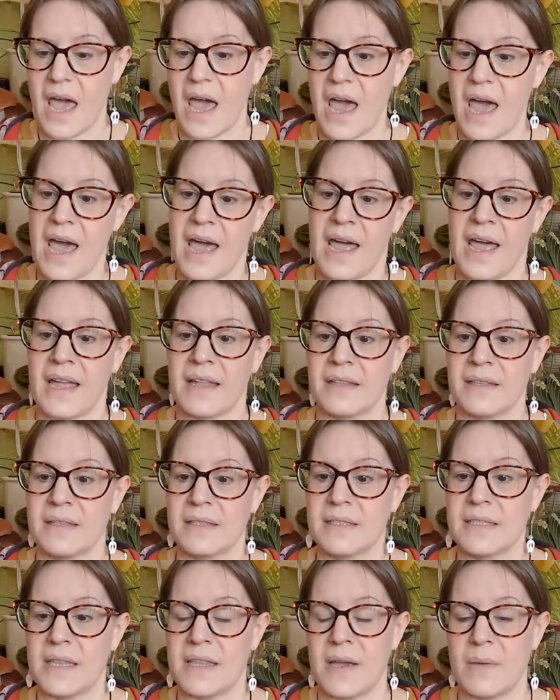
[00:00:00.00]

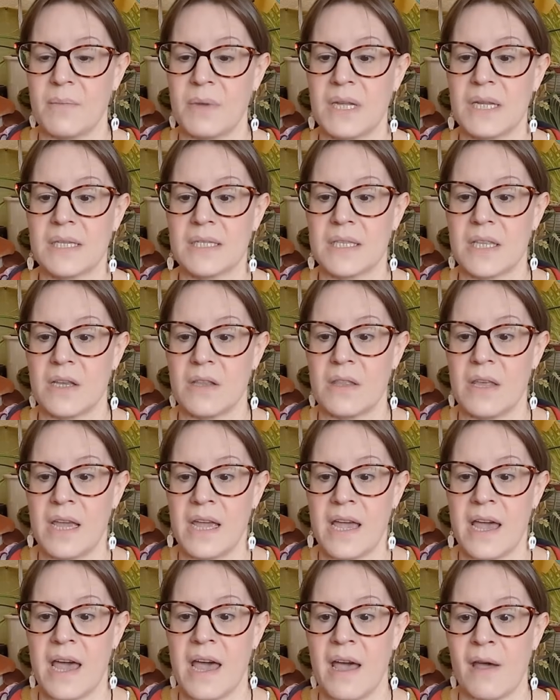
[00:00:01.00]
and that means that they
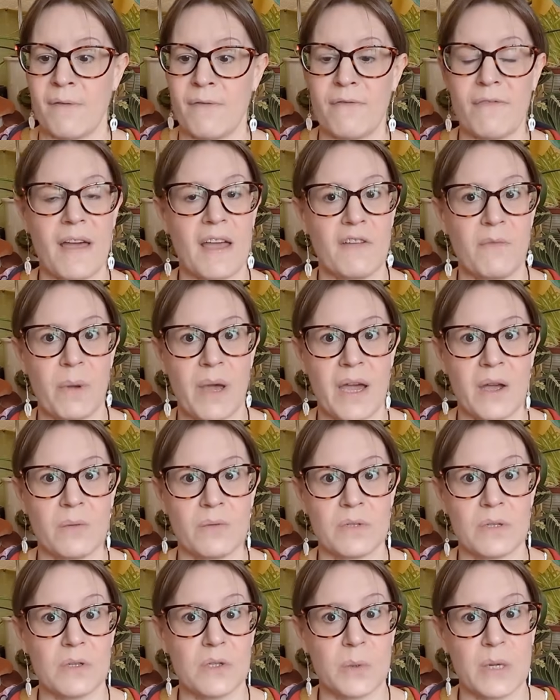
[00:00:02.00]
are
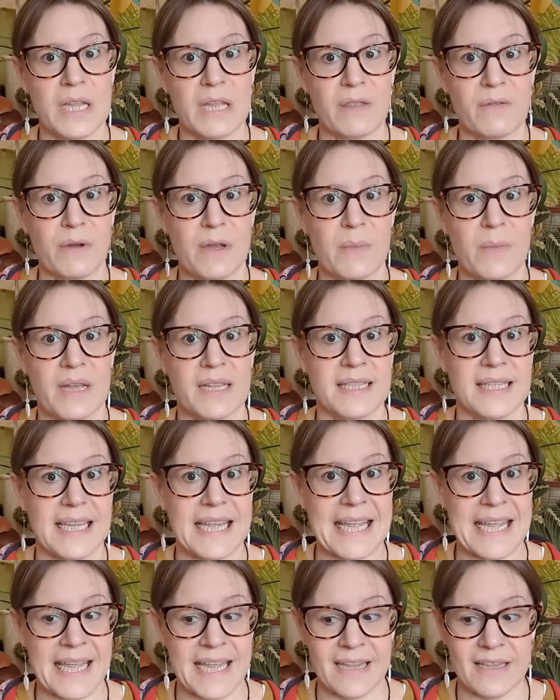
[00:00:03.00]
£5.23
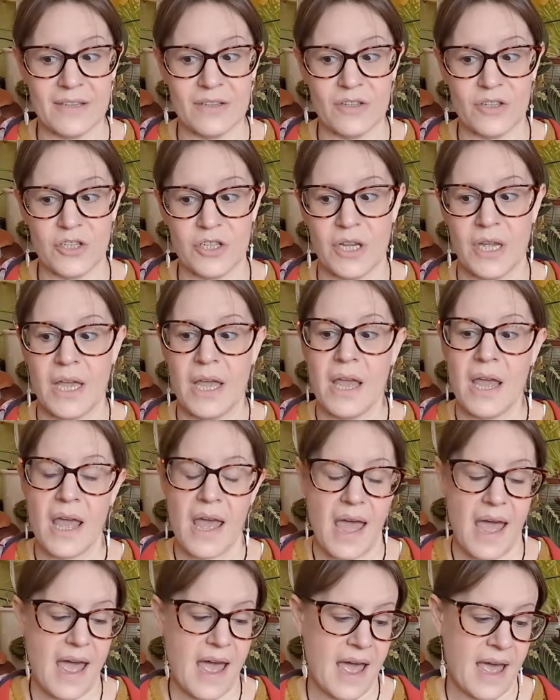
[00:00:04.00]
each.
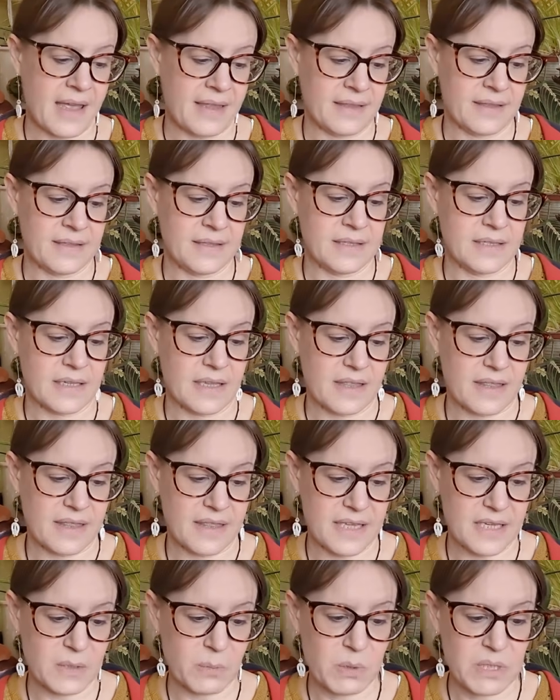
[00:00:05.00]
And
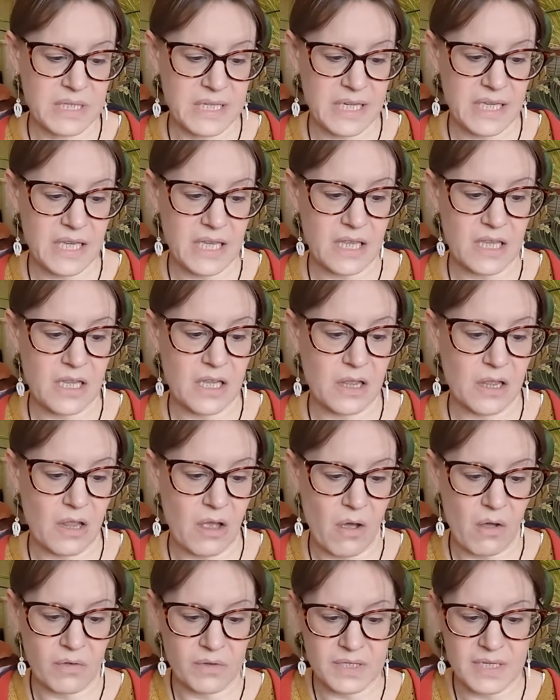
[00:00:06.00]
this particular
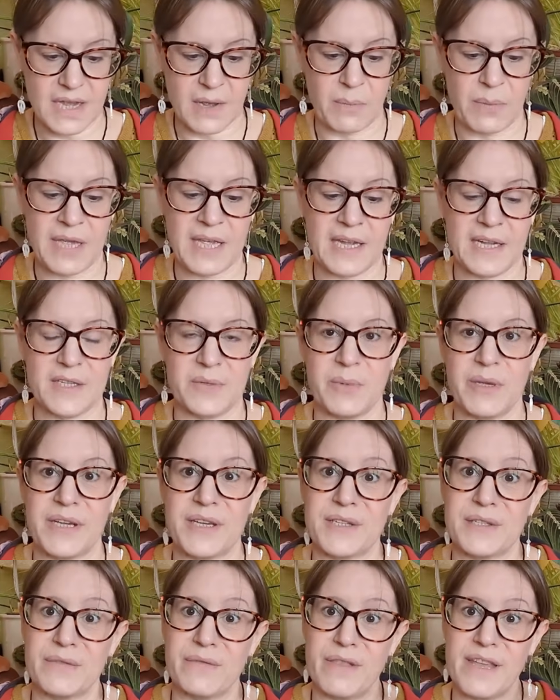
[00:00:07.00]
lot I picked
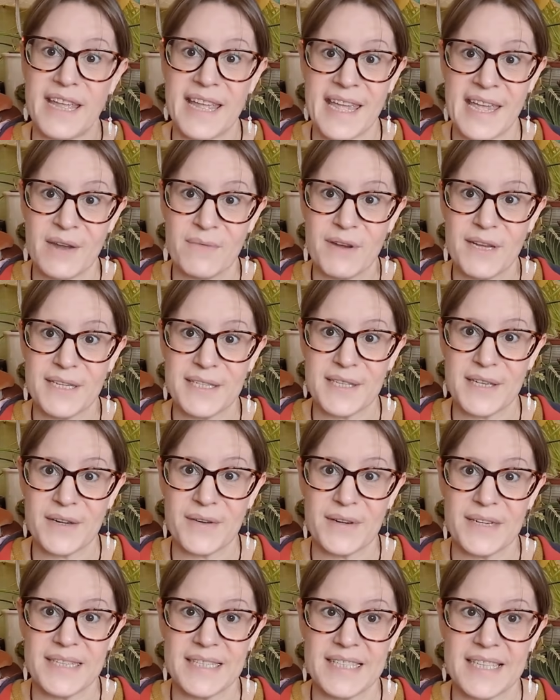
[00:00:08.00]
because of the earrings that are
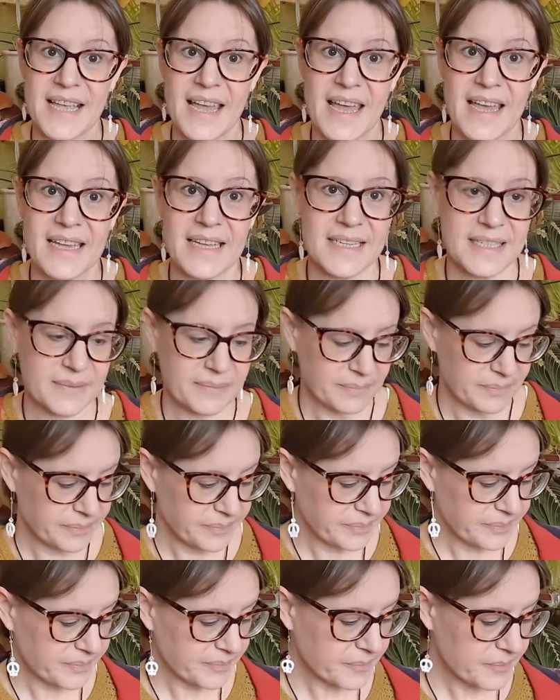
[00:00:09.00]
inside.
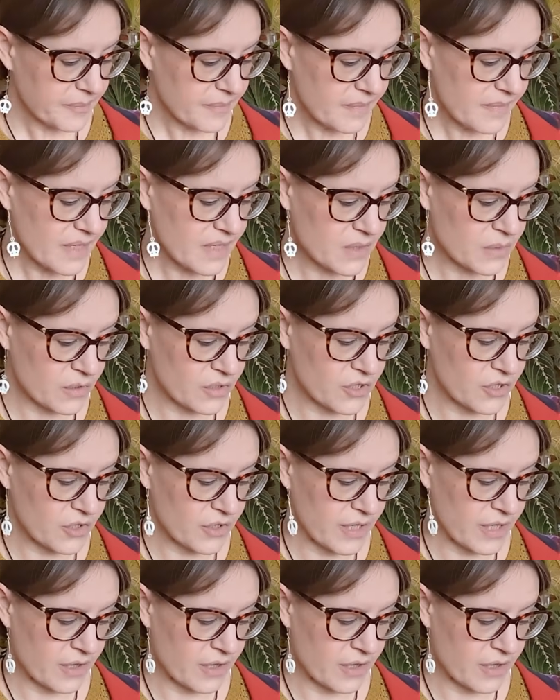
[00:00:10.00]
So I'll show you